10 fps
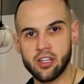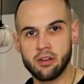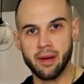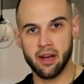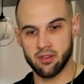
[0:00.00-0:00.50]

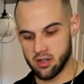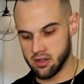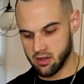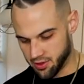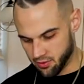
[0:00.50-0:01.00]
Onion
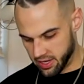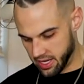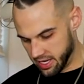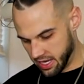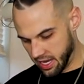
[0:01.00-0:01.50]
powder,
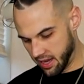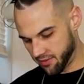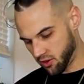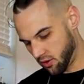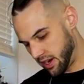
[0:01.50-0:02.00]

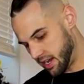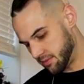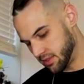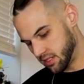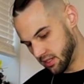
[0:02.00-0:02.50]
3.5
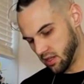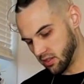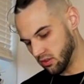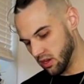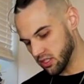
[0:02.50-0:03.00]
grams.
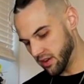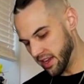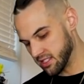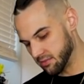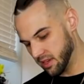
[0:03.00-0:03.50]
This will also
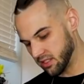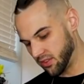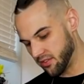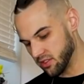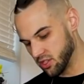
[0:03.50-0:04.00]
add some nice
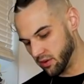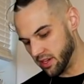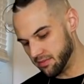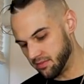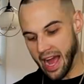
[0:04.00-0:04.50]
flavor to
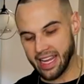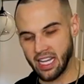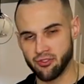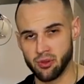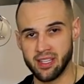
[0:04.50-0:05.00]
it. I can't
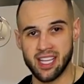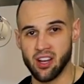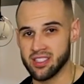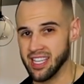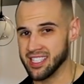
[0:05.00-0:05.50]
even really
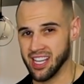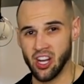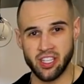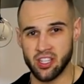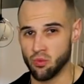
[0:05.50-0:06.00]
tell it tastes like
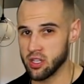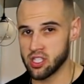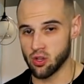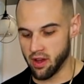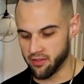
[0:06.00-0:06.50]
onion
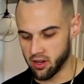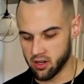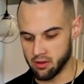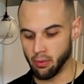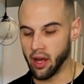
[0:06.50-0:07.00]

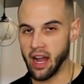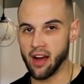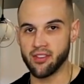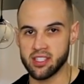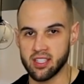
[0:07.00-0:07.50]
whatsoever, but
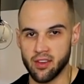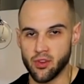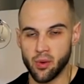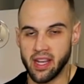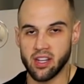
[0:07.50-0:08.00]
obviously if
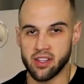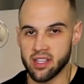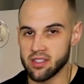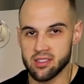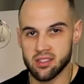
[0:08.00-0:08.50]
you hate
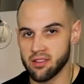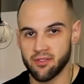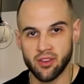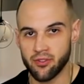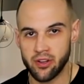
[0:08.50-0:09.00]
onions,
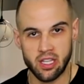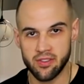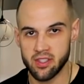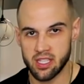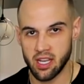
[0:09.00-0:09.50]
feel free to
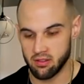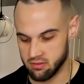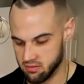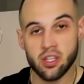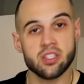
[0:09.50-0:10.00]
leave this
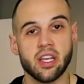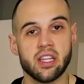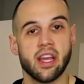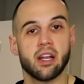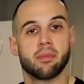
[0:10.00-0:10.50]
out. Just like in
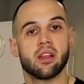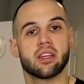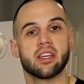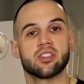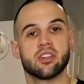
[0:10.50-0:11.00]
the
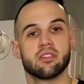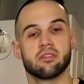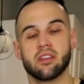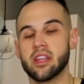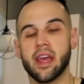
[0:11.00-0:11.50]
anabolic
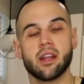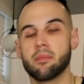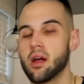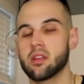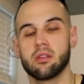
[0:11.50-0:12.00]
kitchen, in the
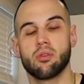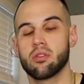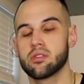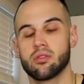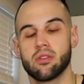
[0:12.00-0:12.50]
anabolic
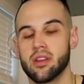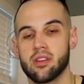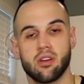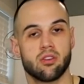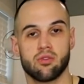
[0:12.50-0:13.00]
laboratory,
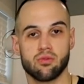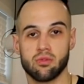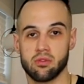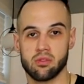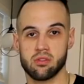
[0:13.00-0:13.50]
there are no
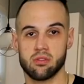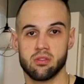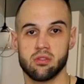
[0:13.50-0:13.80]
rules.